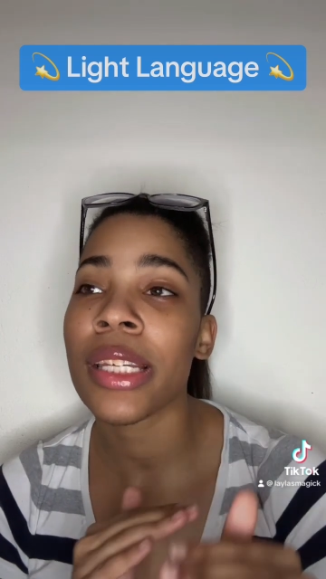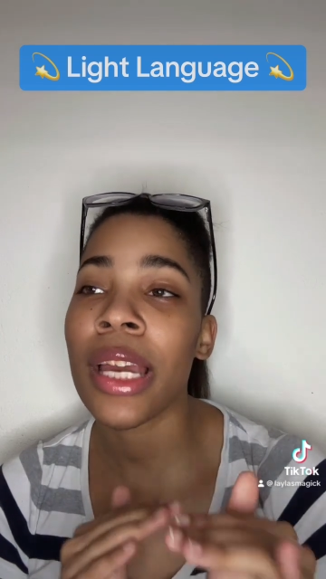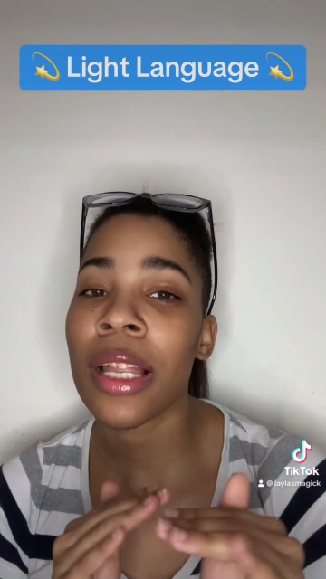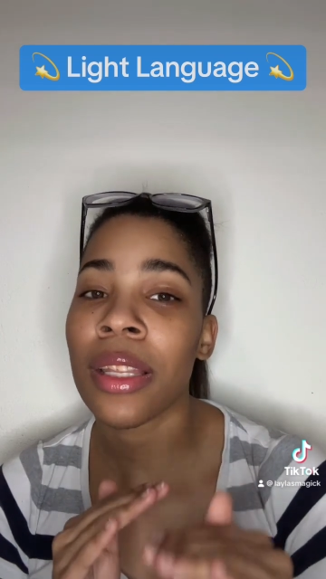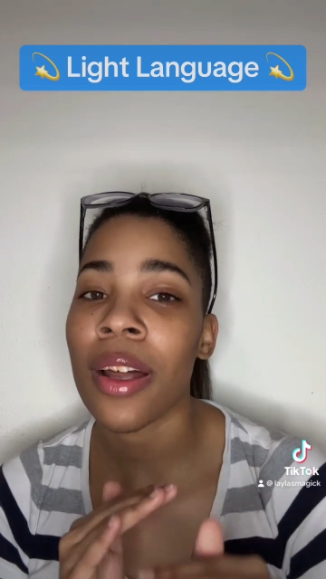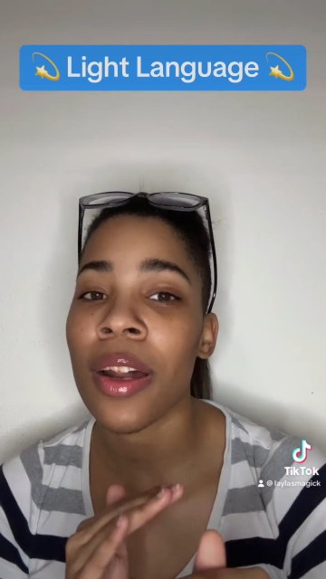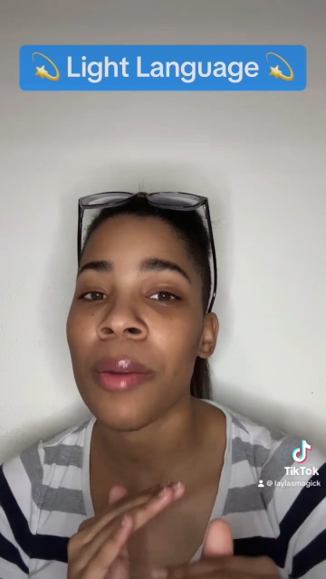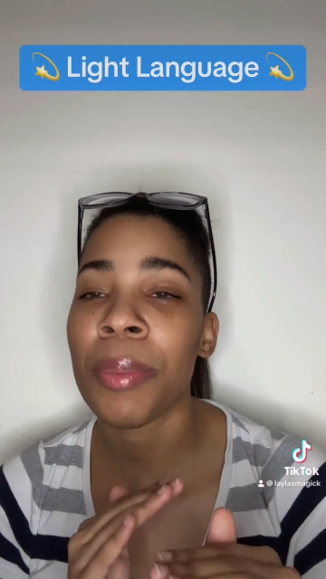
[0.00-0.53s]
A
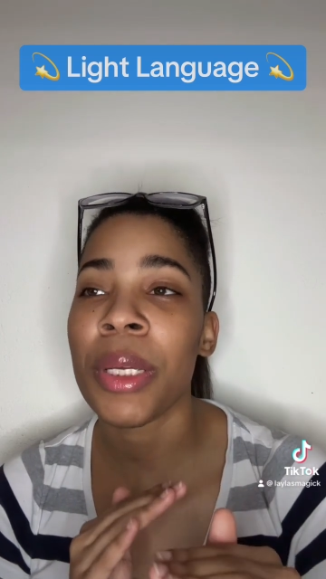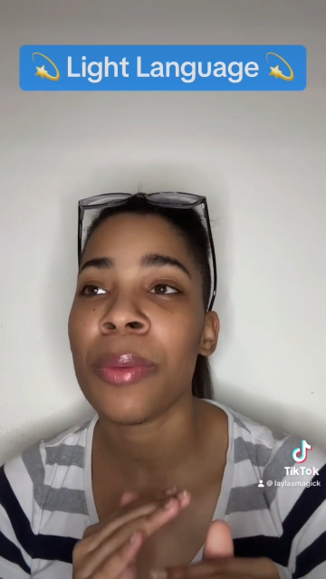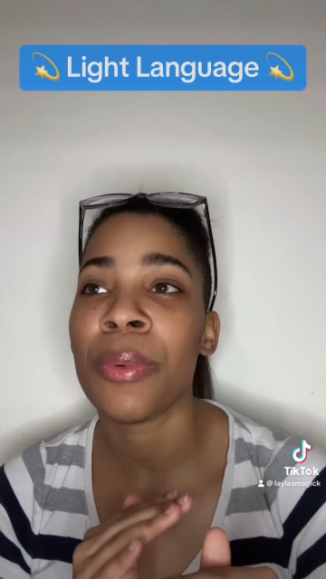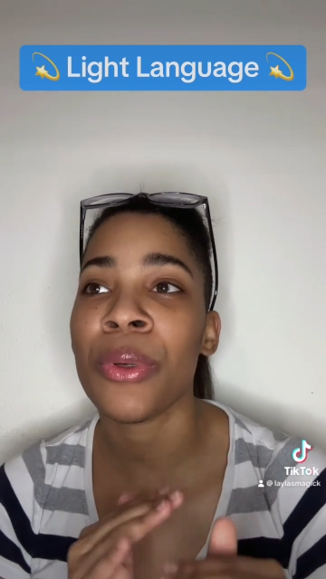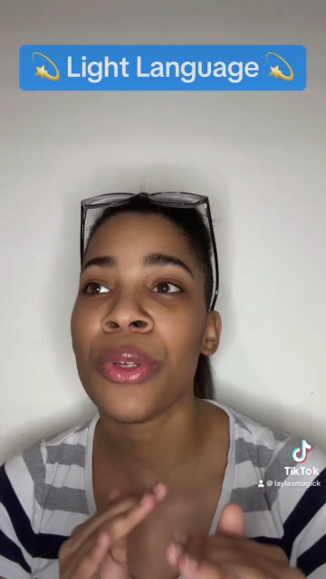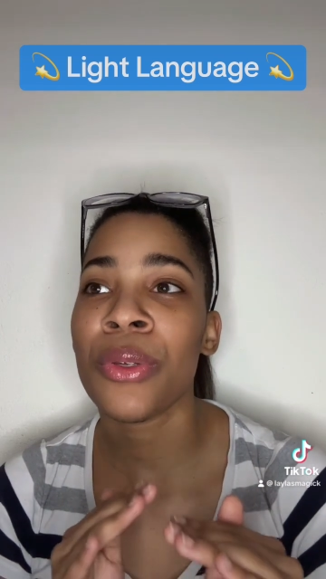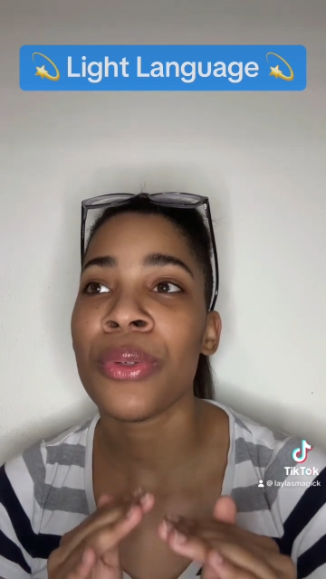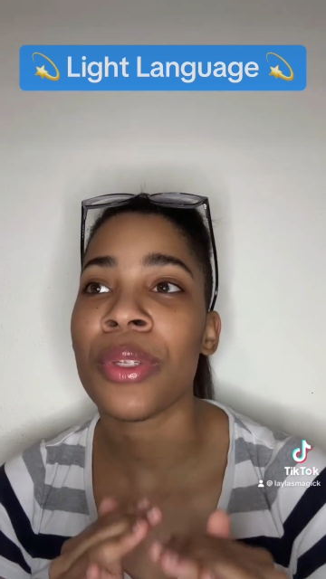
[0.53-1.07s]
lot of people
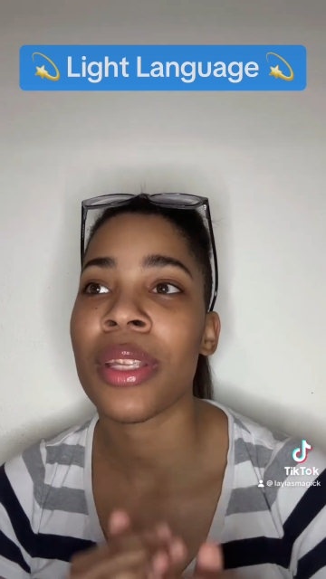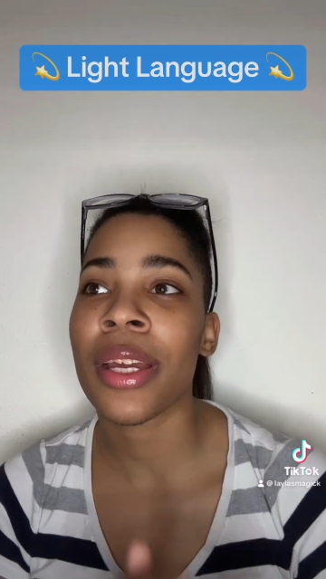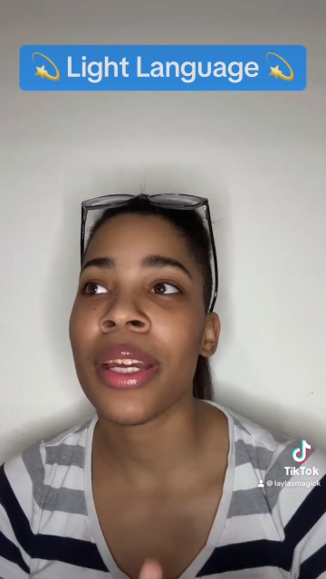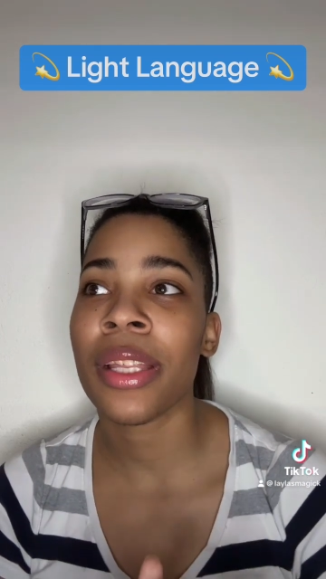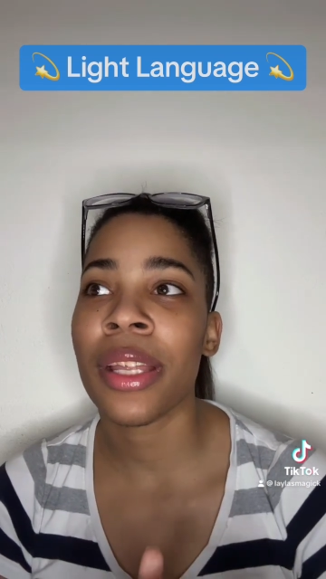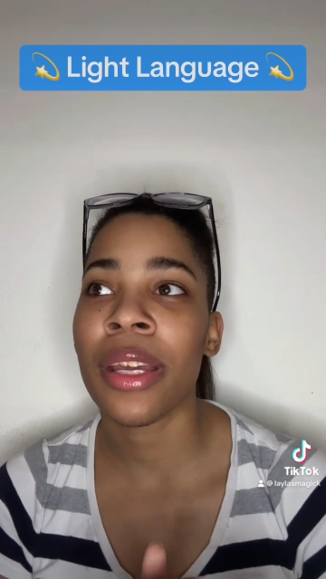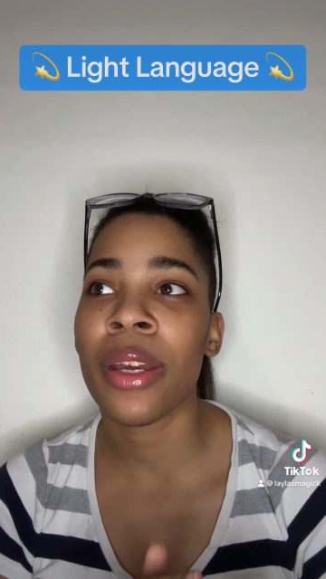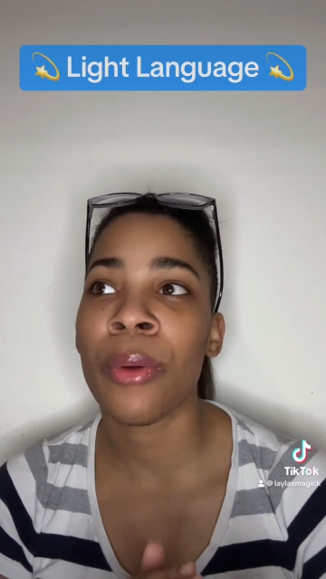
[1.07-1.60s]
use light
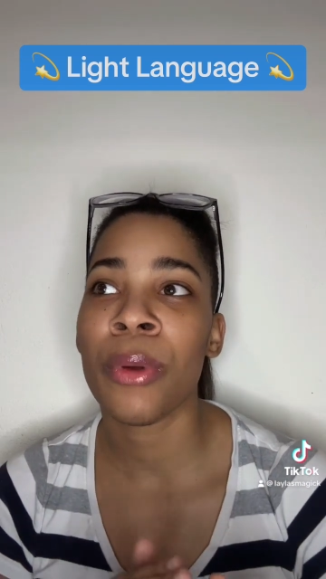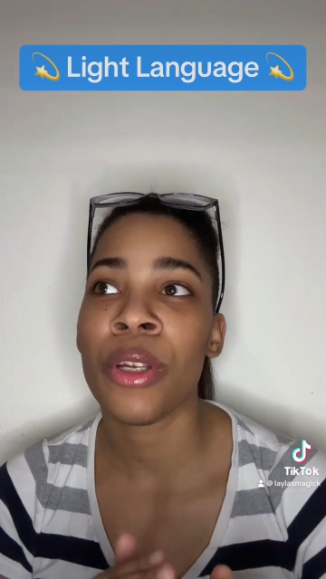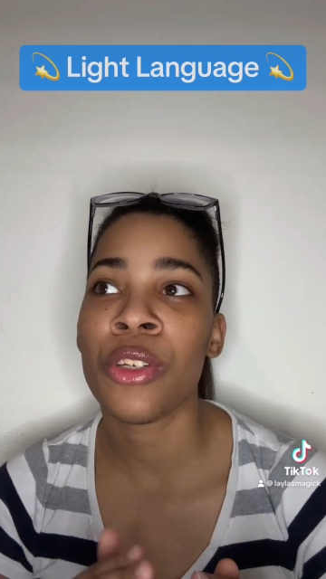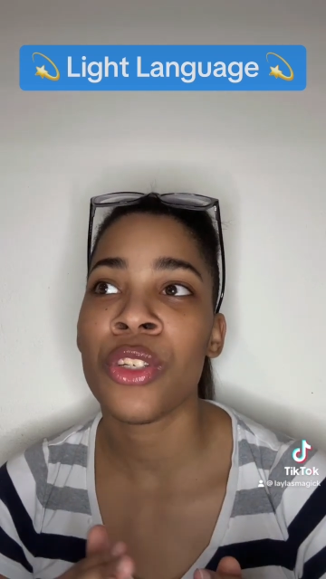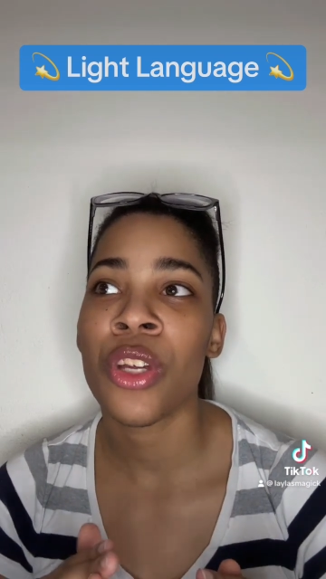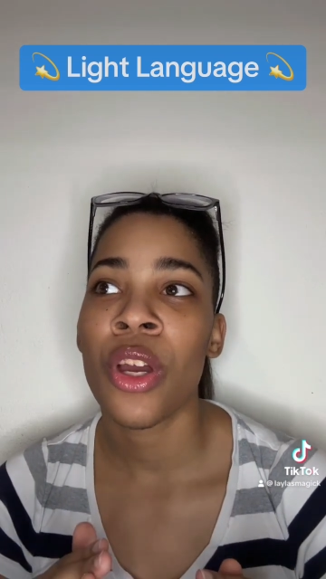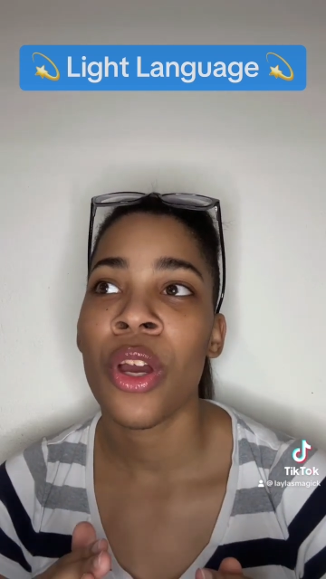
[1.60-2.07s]
language